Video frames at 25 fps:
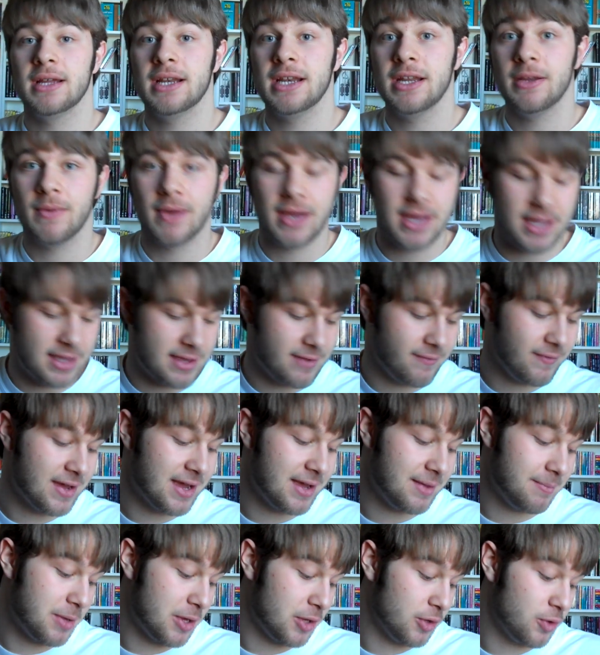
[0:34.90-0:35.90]
Anyway, I've
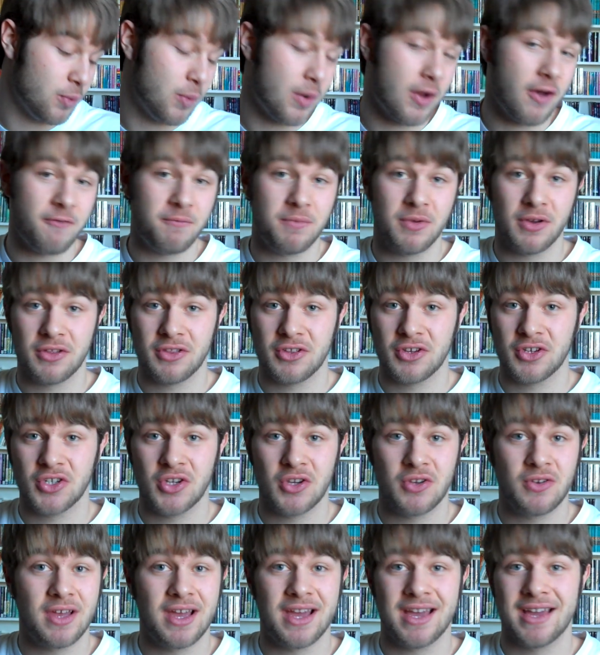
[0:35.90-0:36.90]
got about 12 books to
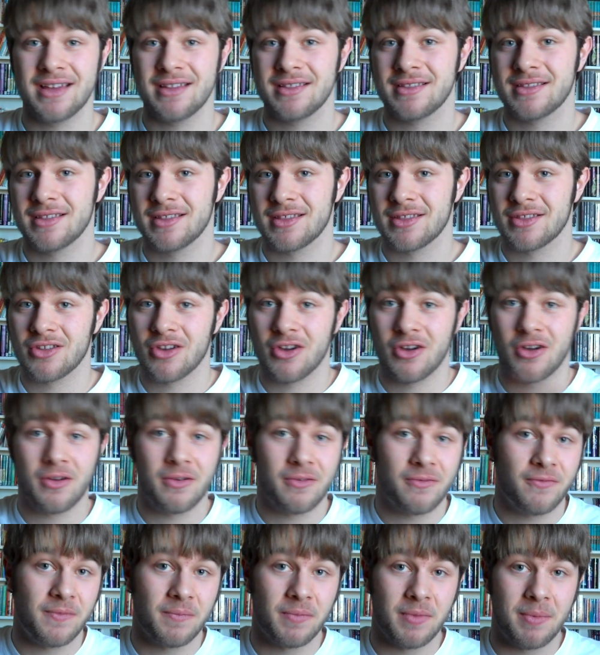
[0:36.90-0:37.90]
show you guys. This is
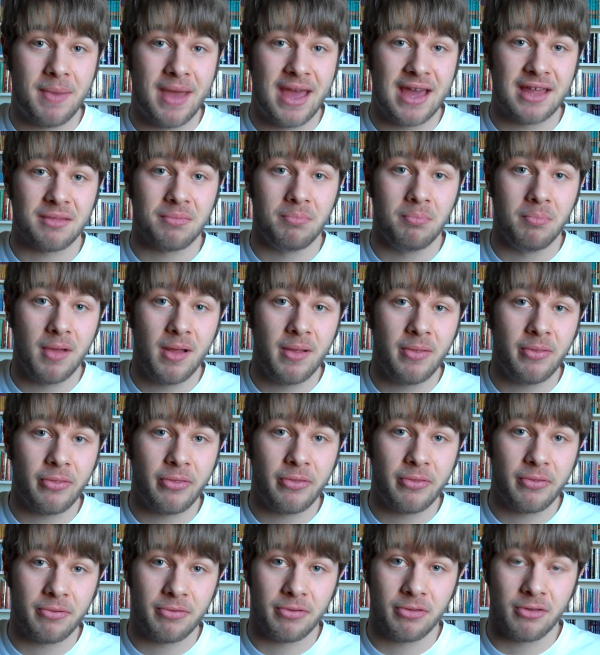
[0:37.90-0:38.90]
all from the past month,
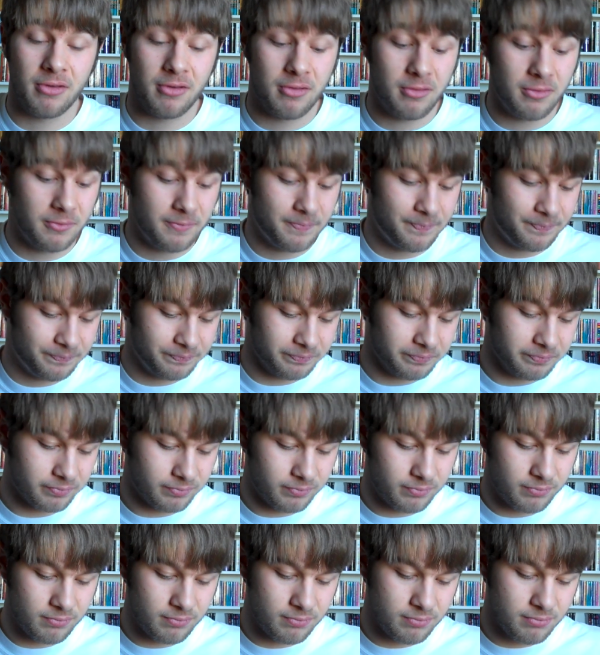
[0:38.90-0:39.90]
so
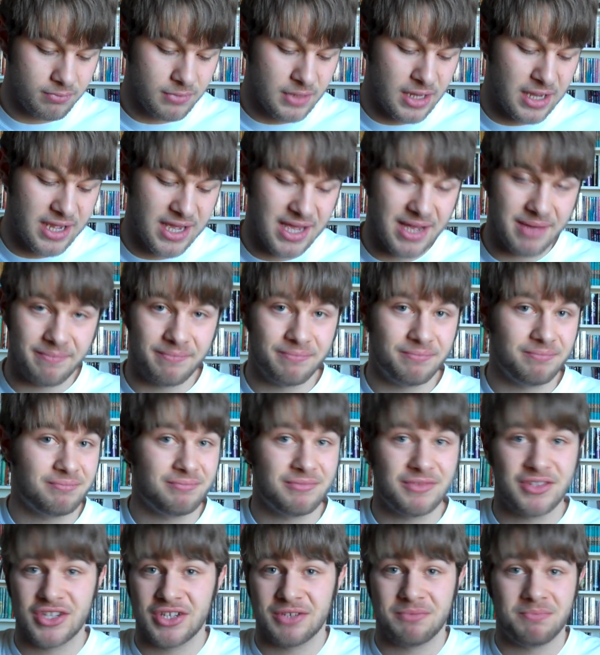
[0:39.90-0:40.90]
um,
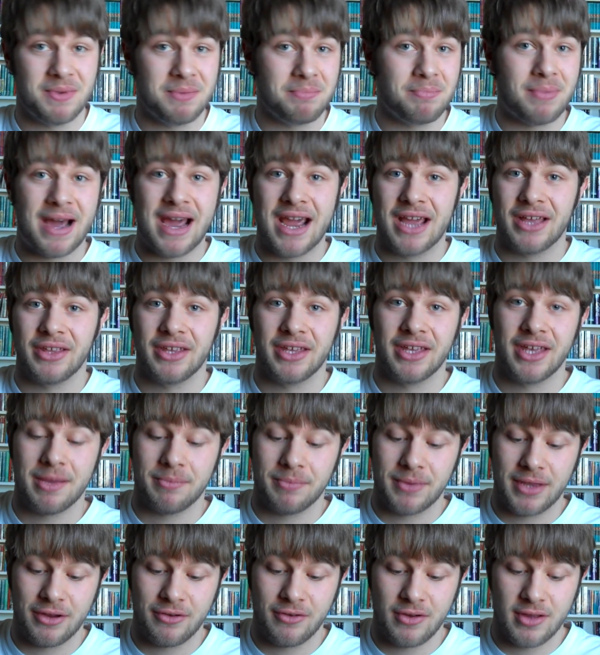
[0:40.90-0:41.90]
it's just been piling
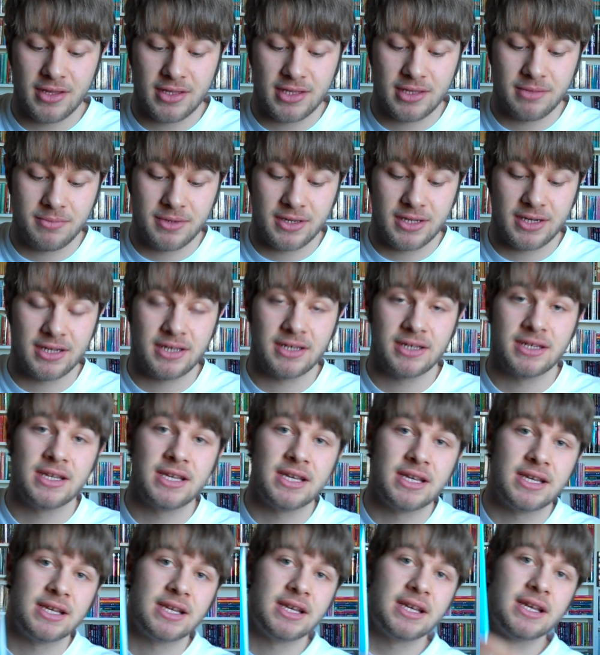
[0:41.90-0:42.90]
up like crazy, but uh,
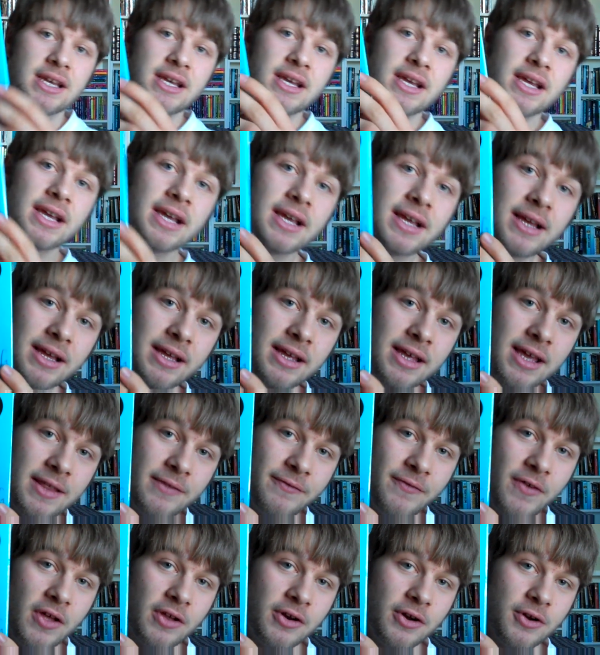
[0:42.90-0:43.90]

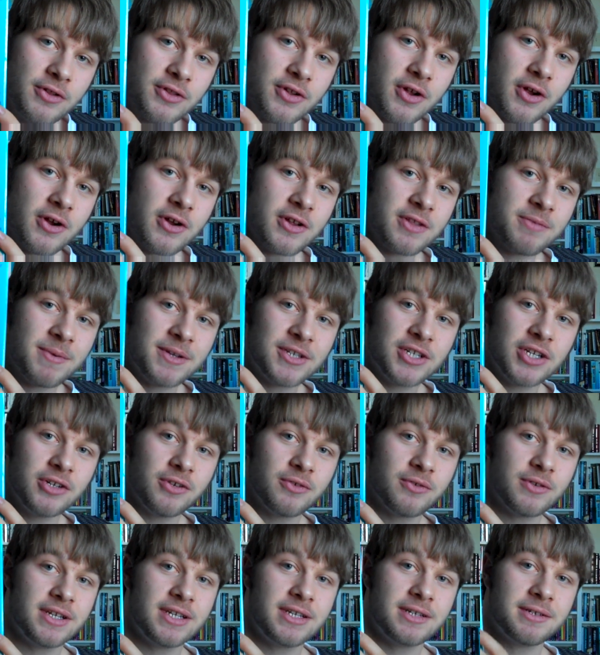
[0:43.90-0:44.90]
got Fault in Our Stars by
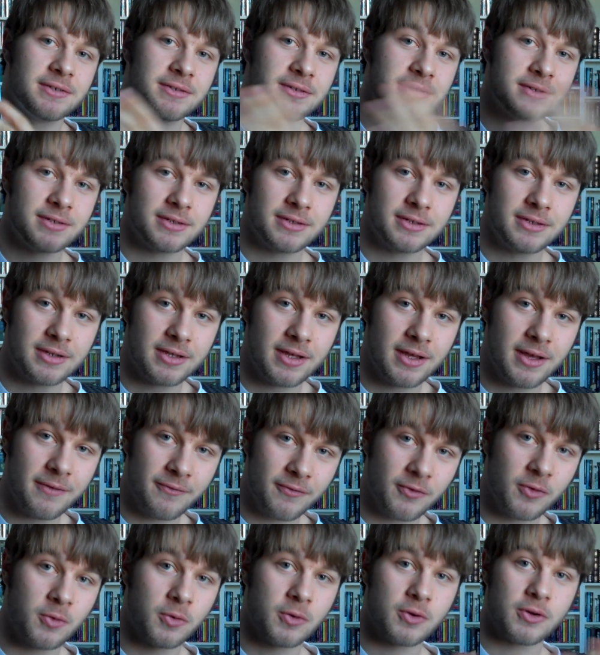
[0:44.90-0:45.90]
John Green.
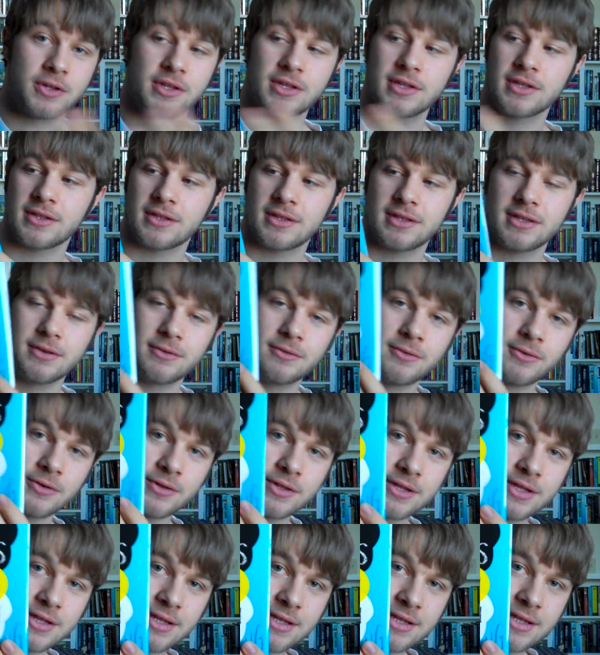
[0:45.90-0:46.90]
Of course, of
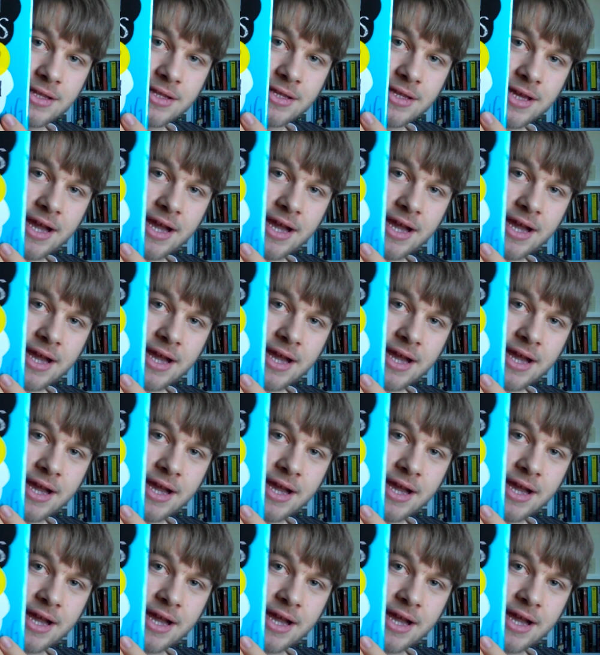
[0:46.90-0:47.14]
course, this is a